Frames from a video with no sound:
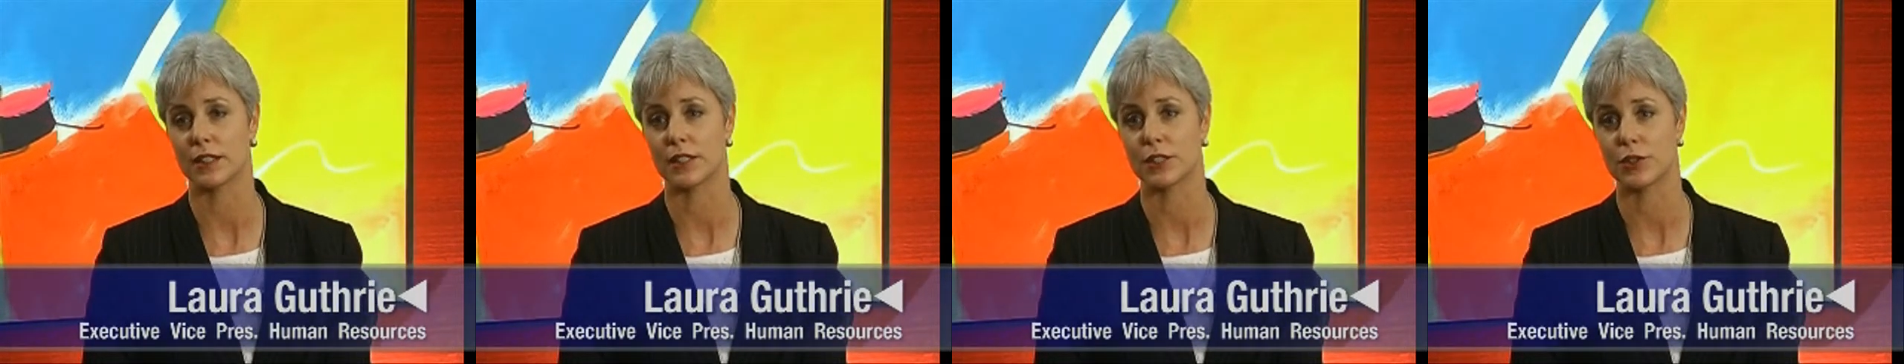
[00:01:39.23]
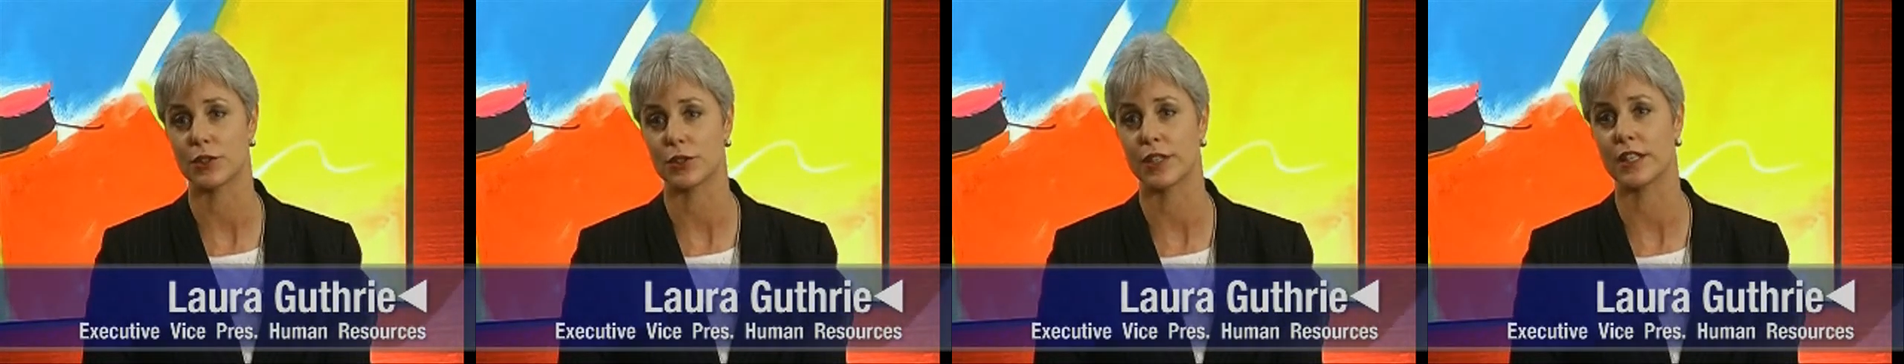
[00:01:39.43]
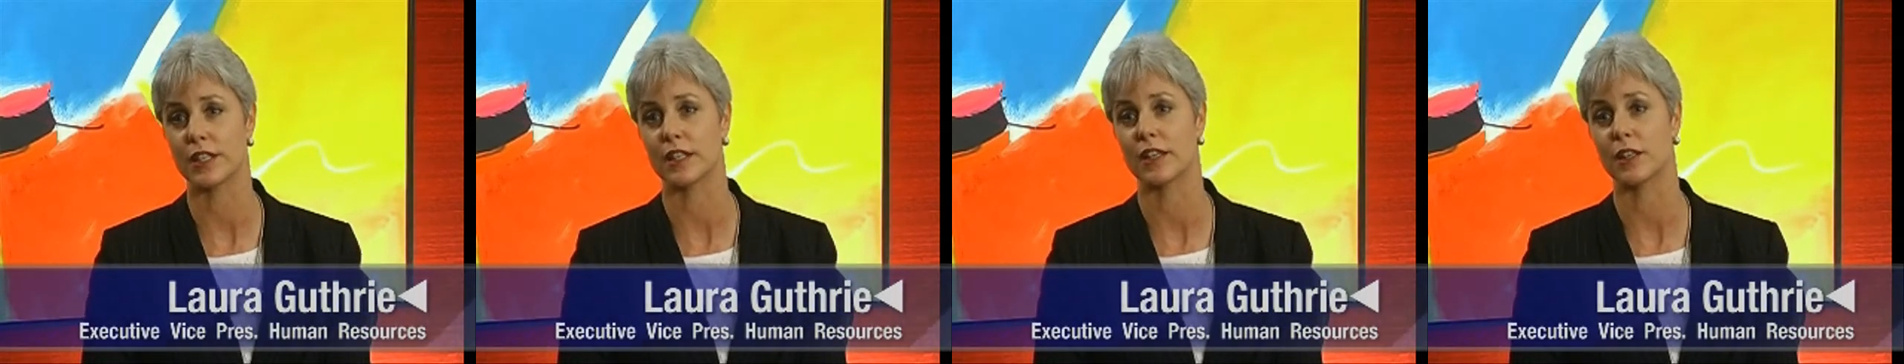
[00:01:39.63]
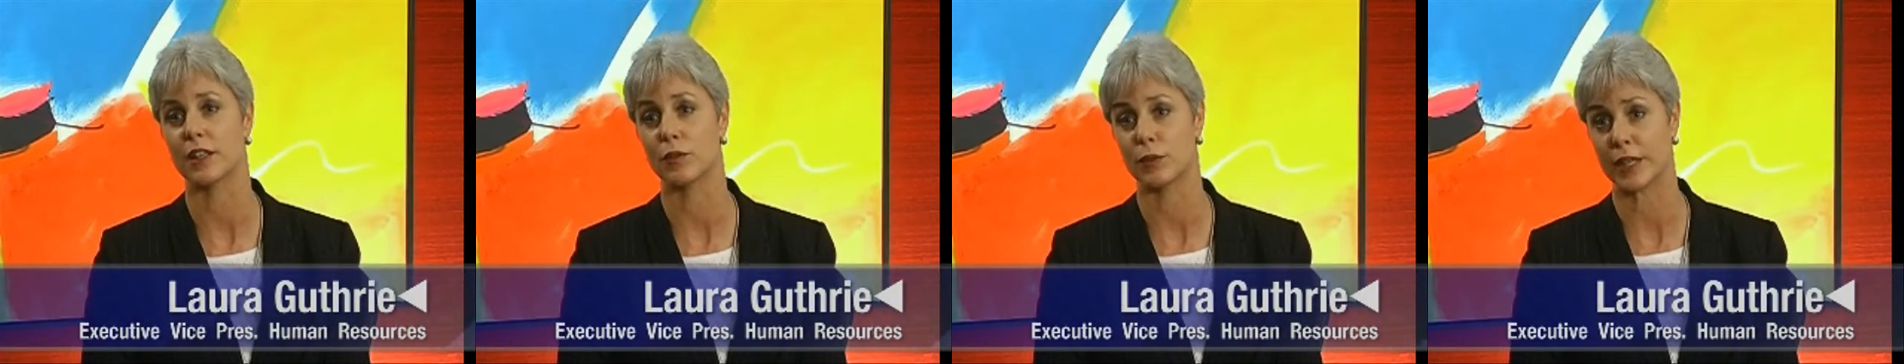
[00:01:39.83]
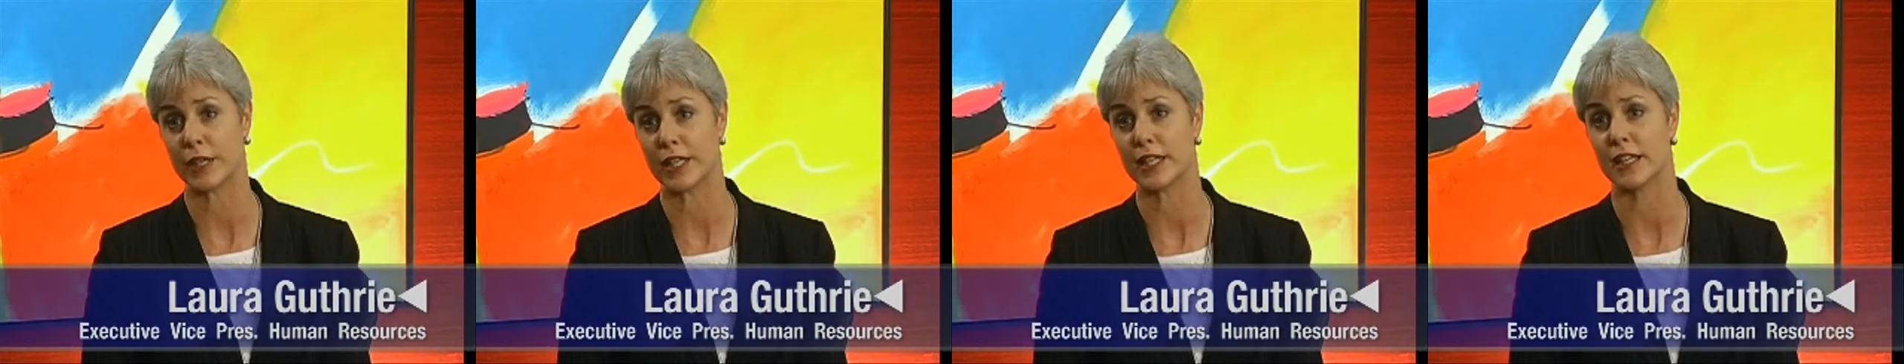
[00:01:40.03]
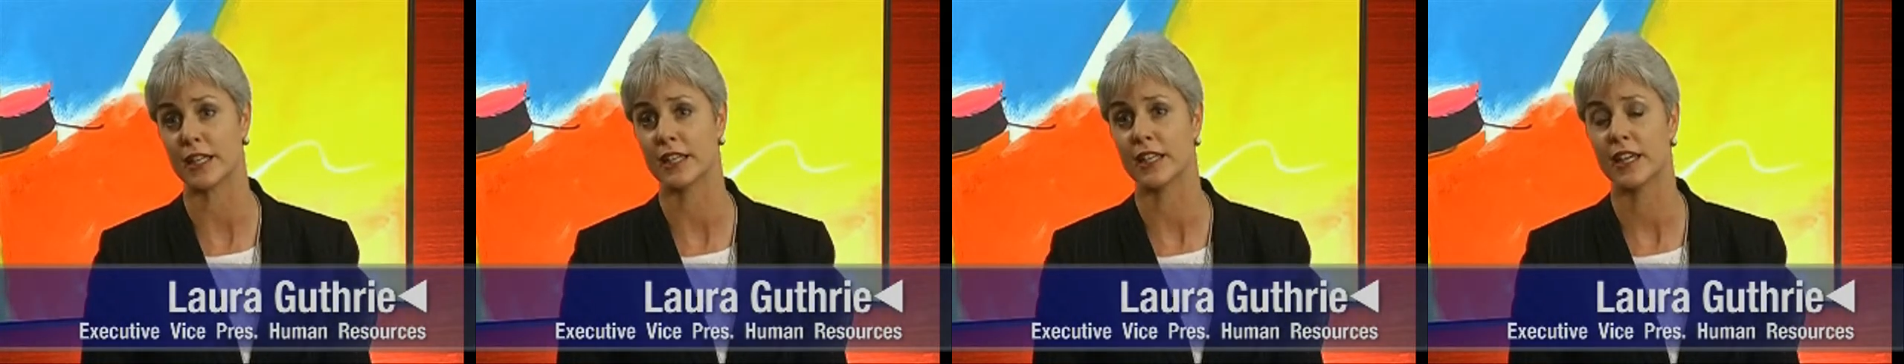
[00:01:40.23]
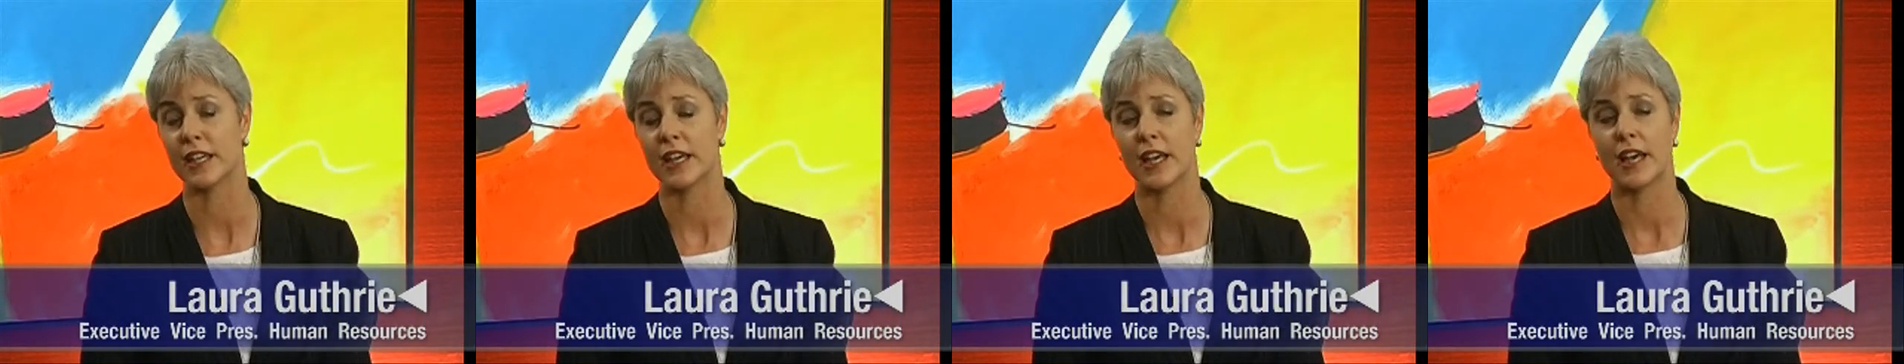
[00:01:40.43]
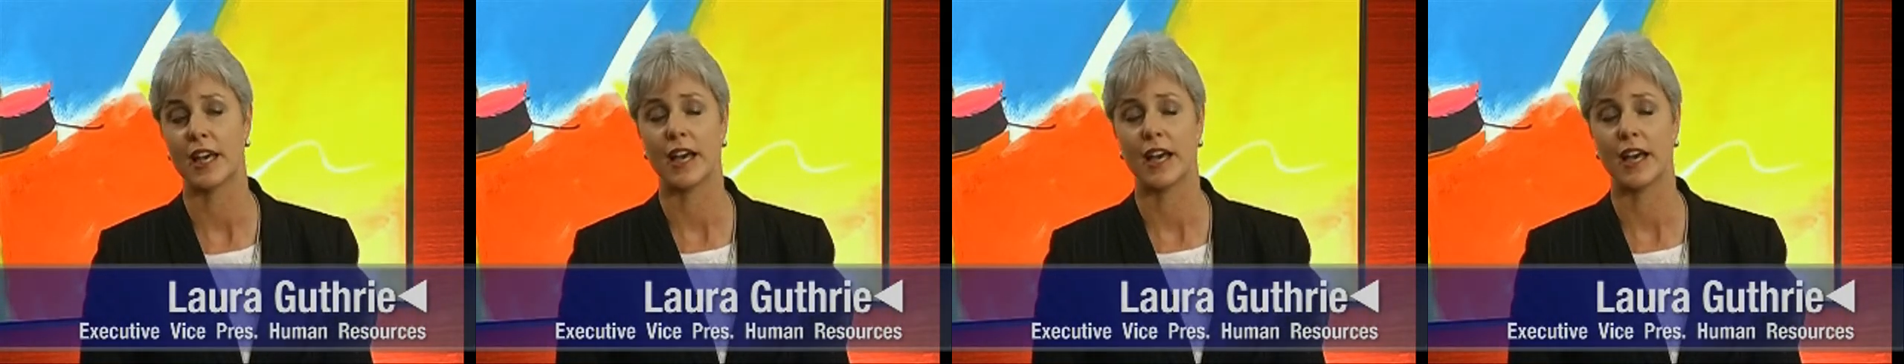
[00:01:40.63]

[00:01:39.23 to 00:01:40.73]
Katrina and Rita.